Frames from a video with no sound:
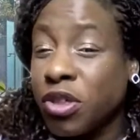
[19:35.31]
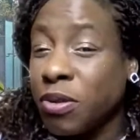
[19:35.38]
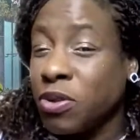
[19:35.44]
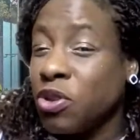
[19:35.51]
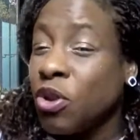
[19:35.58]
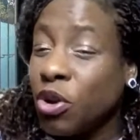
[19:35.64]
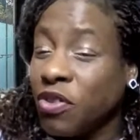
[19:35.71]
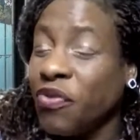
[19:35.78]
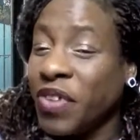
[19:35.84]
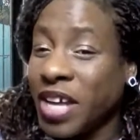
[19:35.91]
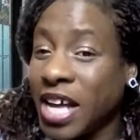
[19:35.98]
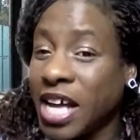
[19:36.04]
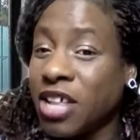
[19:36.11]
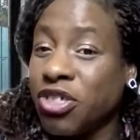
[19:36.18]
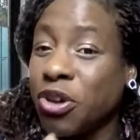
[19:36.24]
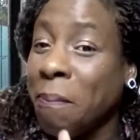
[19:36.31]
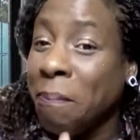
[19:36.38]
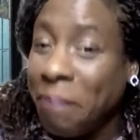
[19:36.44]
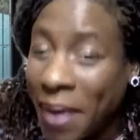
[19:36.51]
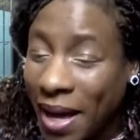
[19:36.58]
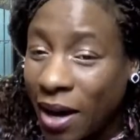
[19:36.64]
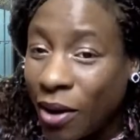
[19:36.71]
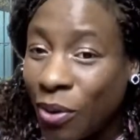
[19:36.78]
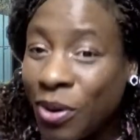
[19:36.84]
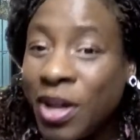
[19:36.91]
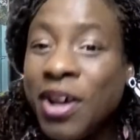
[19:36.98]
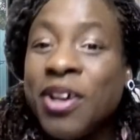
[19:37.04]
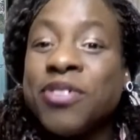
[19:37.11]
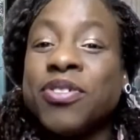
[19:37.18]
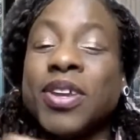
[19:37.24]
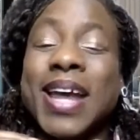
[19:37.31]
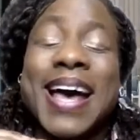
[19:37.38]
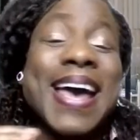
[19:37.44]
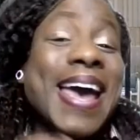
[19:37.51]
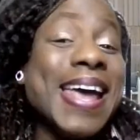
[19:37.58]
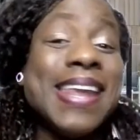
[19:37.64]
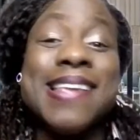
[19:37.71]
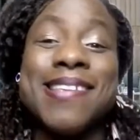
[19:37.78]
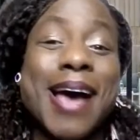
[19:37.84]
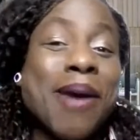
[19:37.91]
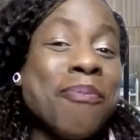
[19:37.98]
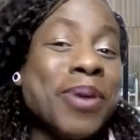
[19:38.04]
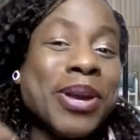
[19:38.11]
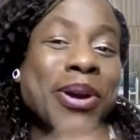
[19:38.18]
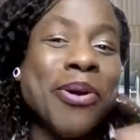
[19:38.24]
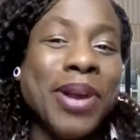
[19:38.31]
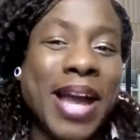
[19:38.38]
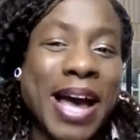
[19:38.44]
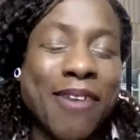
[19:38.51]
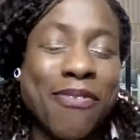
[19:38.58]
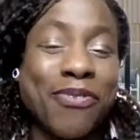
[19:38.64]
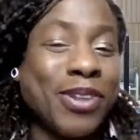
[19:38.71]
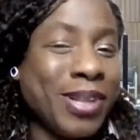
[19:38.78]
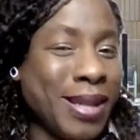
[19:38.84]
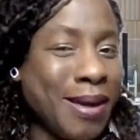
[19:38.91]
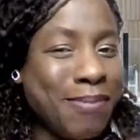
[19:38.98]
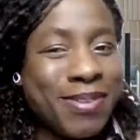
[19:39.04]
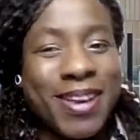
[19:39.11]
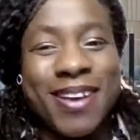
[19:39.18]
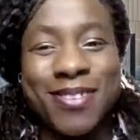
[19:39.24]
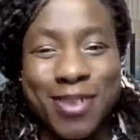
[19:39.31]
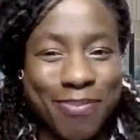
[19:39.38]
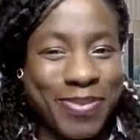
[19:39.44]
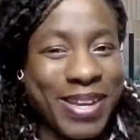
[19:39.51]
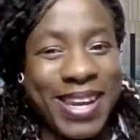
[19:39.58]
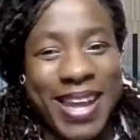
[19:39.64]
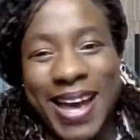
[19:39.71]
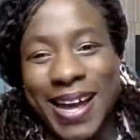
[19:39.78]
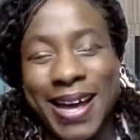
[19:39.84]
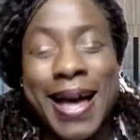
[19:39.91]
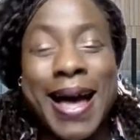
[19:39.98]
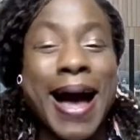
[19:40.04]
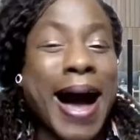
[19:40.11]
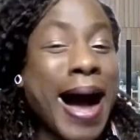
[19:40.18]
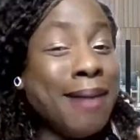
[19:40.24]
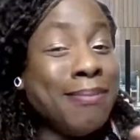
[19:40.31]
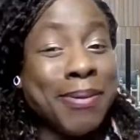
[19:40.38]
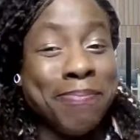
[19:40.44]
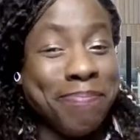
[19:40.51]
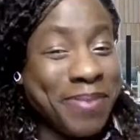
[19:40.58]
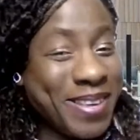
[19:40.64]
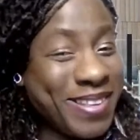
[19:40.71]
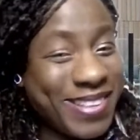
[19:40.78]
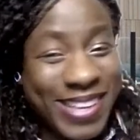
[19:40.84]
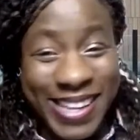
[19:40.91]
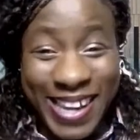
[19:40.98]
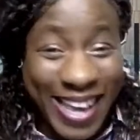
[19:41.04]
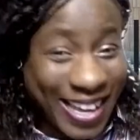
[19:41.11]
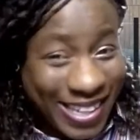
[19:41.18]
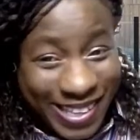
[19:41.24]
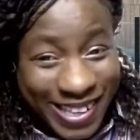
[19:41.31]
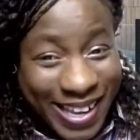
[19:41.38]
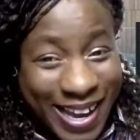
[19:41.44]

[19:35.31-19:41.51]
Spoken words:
notification bell, so that anytime we go live, let me tell you something, like, I'm a busy lady.